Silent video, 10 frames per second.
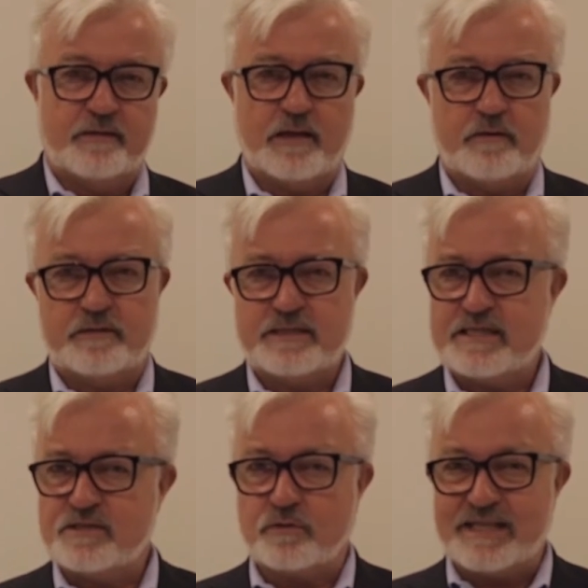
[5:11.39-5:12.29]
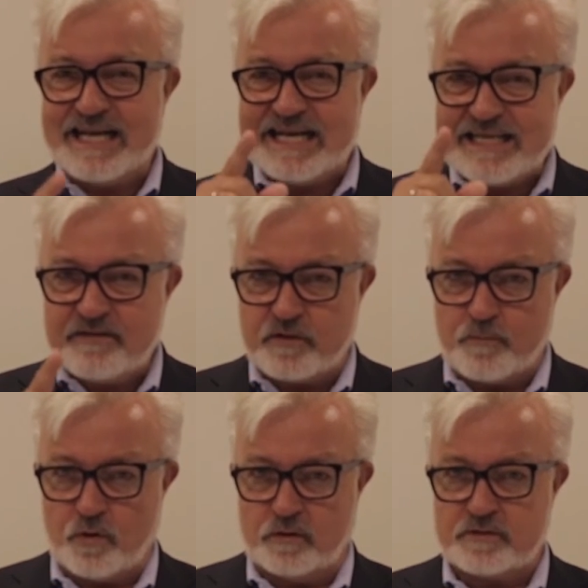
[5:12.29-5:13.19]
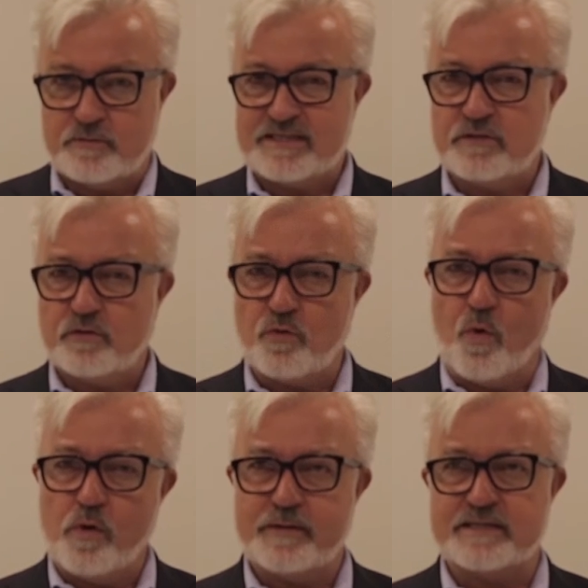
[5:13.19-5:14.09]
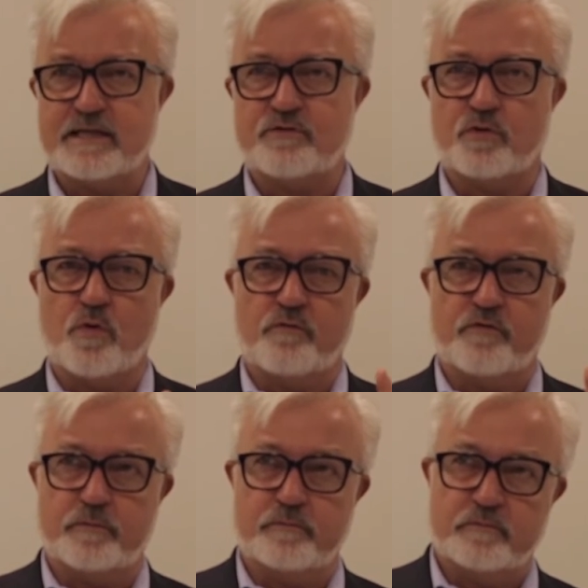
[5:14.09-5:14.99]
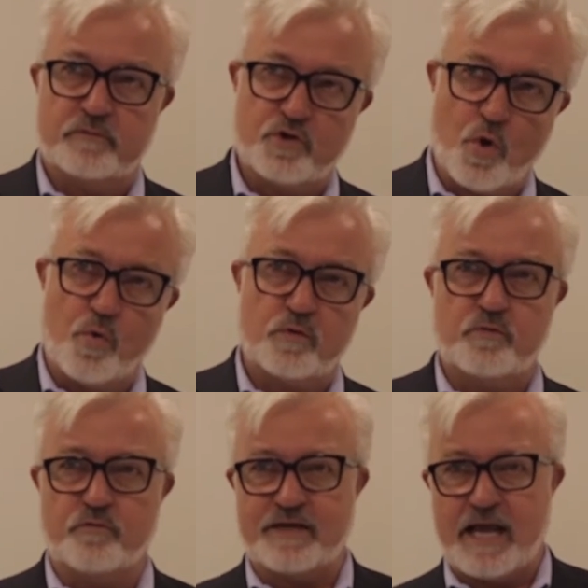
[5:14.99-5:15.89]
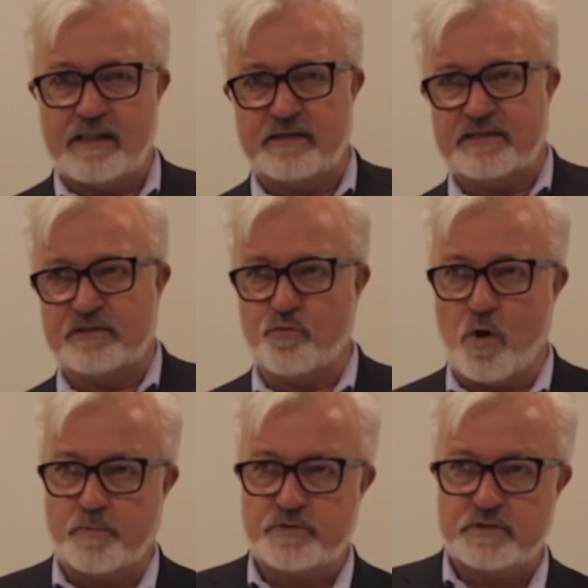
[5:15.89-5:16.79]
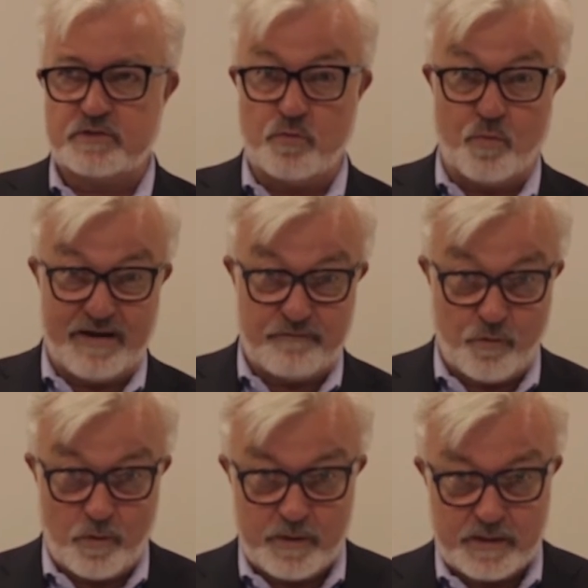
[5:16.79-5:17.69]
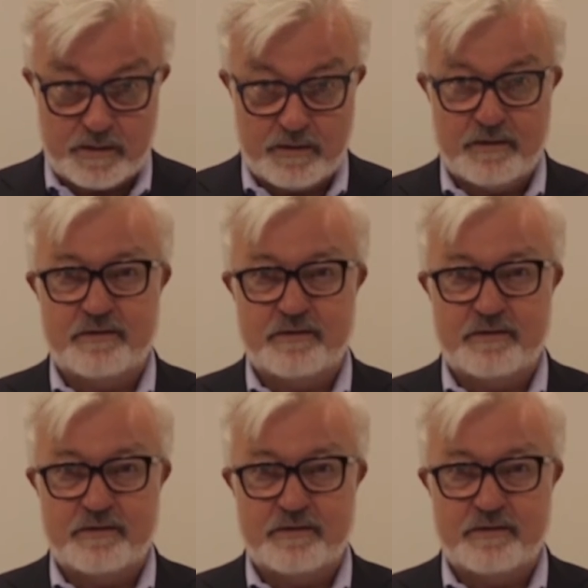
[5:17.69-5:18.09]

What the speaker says: Now, this is not a linear model, so it's not always that you go from goal to reality to options to way forward.